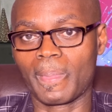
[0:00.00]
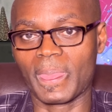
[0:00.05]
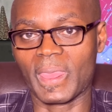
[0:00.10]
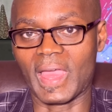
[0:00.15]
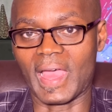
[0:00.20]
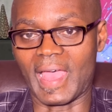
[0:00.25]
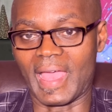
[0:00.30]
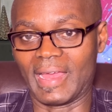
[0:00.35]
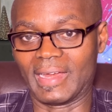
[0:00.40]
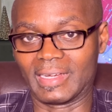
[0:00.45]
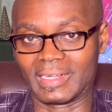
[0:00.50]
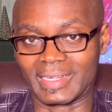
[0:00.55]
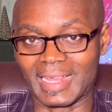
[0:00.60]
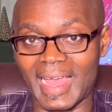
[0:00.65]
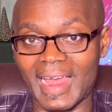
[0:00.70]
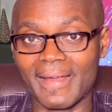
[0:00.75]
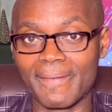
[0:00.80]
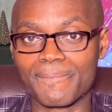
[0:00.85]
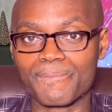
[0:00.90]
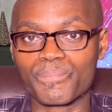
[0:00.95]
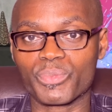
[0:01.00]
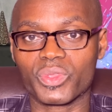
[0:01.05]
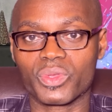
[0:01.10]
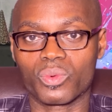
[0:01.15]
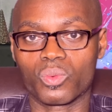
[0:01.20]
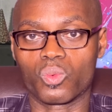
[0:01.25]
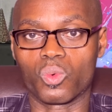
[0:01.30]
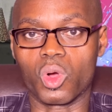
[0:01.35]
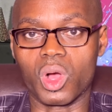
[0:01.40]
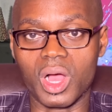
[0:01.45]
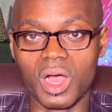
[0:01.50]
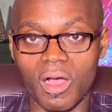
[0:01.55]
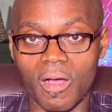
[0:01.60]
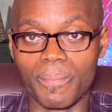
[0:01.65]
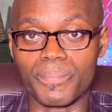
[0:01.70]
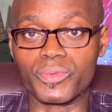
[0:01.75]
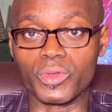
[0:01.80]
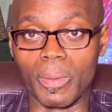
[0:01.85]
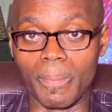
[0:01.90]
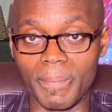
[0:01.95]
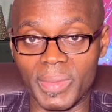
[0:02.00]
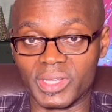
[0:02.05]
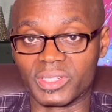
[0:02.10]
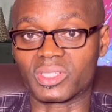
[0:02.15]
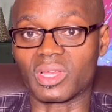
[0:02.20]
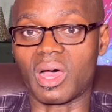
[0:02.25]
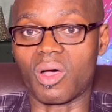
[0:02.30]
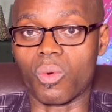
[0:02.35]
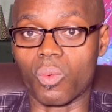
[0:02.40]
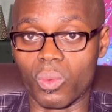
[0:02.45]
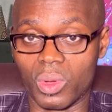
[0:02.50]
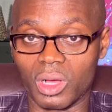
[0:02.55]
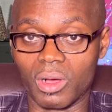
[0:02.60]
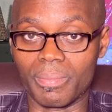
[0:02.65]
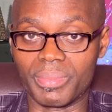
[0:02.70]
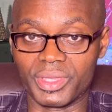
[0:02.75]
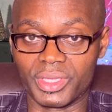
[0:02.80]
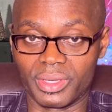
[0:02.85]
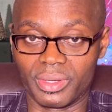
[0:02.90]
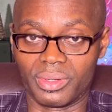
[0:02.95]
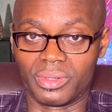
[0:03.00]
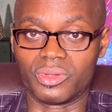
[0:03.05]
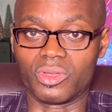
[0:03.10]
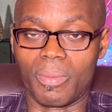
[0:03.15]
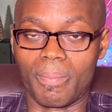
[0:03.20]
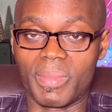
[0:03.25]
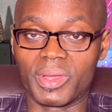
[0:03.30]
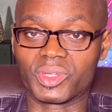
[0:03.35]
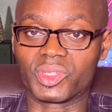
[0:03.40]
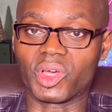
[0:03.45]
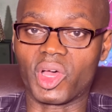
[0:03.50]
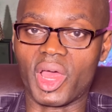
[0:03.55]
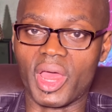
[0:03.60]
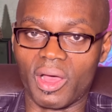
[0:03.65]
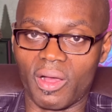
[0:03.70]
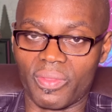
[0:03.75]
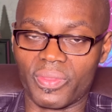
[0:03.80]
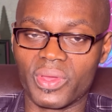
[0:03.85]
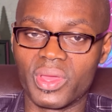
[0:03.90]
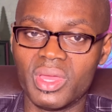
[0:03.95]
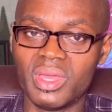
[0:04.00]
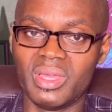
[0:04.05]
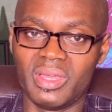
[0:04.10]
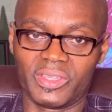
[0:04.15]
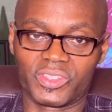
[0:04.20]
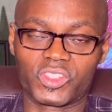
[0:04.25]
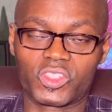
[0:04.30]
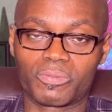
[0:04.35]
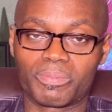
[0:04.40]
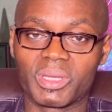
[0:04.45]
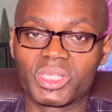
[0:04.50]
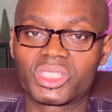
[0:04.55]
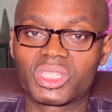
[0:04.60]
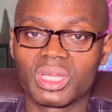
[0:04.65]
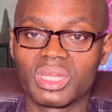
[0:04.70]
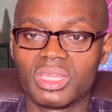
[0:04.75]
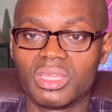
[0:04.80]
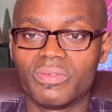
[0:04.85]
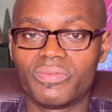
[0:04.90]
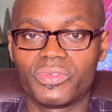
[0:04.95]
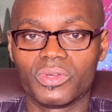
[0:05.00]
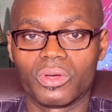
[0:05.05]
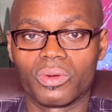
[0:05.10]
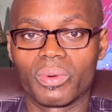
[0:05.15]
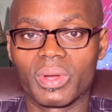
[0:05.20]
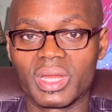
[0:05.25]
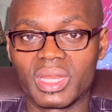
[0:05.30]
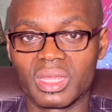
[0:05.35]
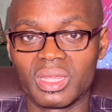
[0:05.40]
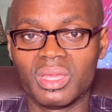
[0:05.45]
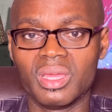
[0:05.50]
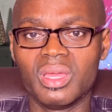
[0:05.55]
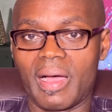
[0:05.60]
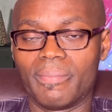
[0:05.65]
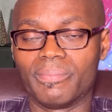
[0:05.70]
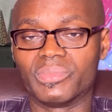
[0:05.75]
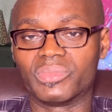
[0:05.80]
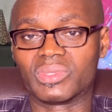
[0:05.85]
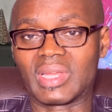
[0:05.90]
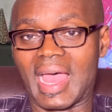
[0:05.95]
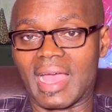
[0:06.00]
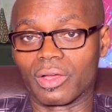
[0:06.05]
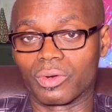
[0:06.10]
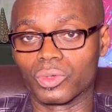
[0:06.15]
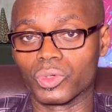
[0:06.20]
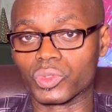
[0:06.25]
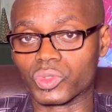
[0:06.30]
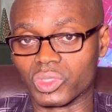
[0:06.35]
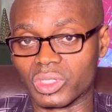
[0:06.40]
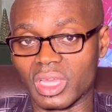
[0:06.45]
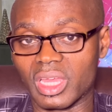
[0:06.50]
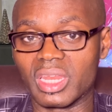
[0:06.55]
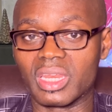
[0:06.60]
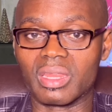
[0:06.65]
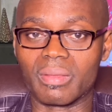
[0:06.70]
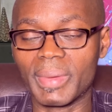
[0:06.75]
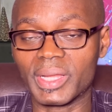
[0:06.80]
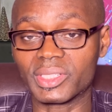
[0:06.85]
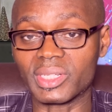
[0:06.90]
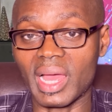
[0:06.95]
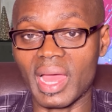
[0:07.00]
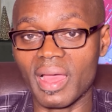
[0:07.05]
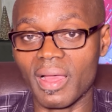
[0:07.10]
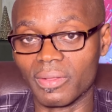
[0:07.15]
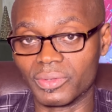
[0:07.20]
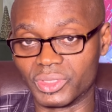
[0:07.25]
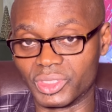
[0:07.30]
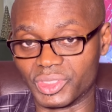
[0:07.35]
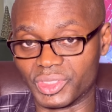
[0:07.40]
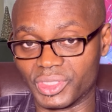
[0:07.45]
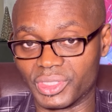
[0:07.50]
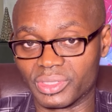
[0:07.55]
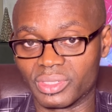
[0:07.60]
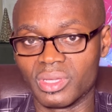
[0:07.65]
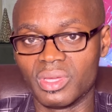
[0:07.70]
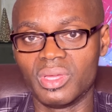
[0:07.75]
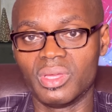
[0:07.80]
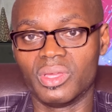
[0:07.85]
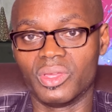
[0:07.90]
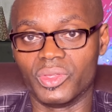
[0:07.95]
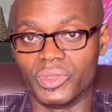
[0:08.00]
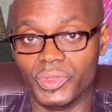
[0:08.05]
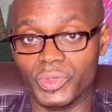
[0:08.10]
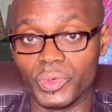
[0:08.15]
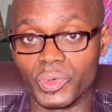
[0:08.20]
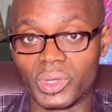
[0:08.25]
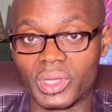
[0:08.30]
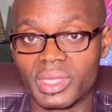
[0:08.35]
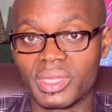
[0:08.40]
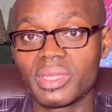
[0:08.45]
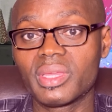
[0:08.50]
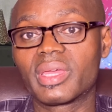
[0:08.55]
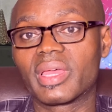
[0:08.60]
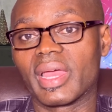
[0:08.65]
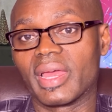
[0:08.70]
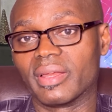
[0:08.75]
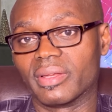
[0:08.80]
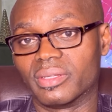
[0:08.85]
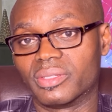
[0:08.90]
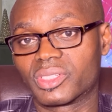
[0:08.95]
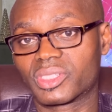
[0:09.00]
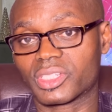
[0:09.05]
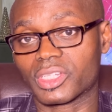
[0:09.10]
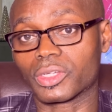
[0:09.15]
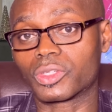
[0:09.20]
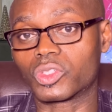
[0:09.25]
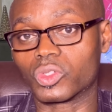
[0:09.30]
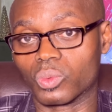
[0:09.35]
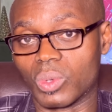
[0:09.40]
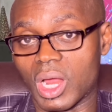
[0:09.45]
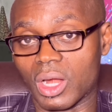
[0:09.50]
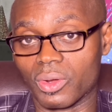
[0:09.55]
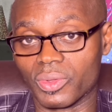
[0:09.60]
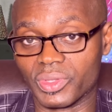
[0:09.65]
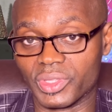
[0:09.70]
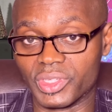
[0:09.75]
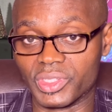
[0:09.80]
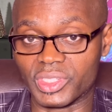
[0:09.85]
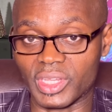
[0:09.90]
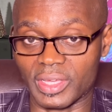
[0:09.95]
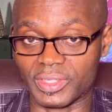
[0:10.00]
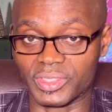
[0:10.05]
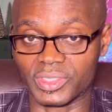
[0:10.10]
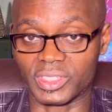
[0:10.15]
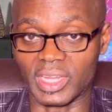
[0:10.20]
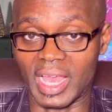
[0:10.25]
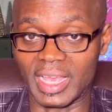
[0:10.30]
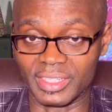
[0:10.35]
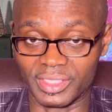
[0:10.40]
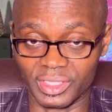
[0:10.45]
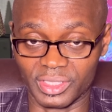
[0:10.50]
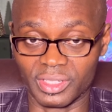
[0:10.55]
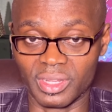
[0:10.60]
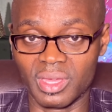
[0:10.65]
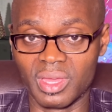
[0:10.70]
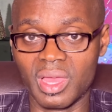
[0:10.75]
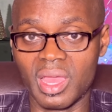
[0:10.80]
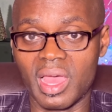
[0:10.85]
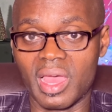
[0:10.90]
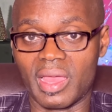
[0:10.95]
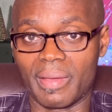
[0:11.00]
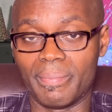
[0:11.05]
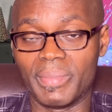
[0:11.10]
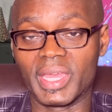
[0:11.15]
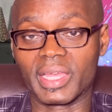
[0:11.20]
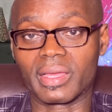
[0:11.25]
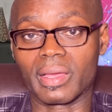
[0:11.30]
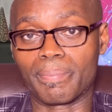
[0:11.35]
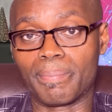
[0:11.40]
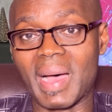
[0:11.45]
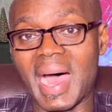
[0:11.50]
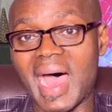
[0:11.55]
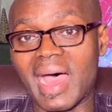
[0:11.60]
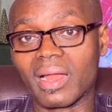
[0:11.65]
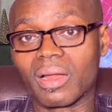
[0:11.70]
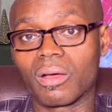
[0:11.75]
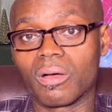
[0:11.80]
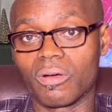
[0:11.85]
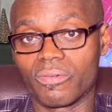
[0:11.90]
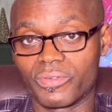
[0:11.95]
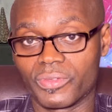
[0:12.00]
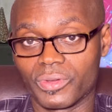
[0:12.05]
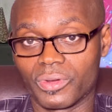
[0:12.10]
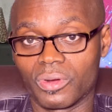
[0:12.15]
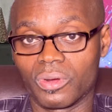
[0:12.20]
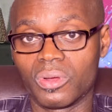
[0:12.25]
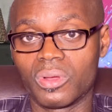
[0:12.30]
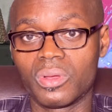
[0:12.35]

and that will help your mental well-being, your mental health. Especially if you're already diagnosed with any mental health disease, you can stick to one of these exercises and make it part of your